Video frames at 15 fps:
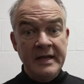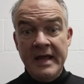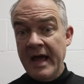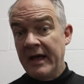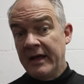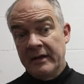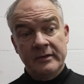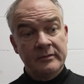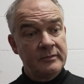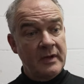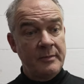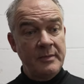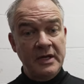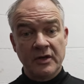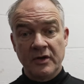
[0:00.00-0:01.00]
Yeah,
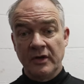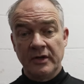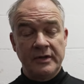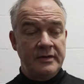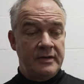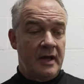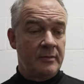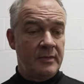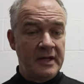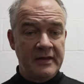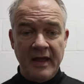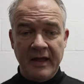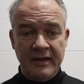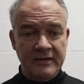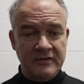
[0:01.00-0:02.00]
I mean, good. I mean,
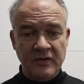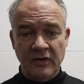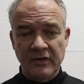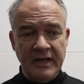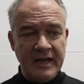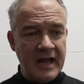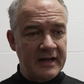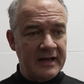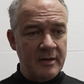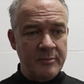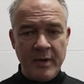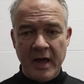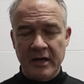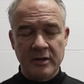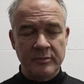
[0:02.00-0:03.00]
they certainly got to
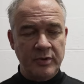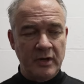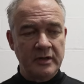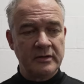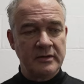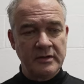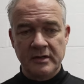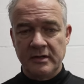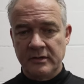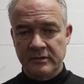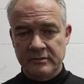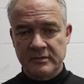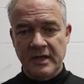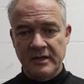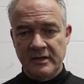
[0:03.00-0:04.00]
get better, but, you
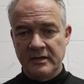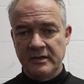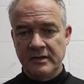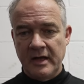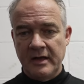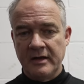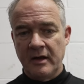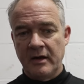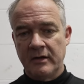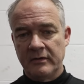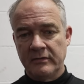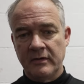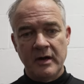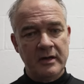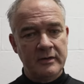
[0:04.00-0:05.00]
know, they
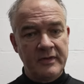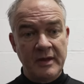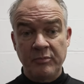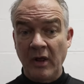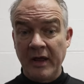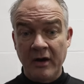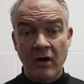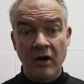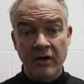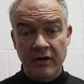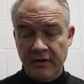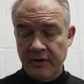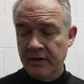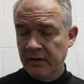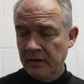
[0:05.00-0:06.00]
play
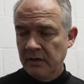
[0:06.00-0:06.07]
hard.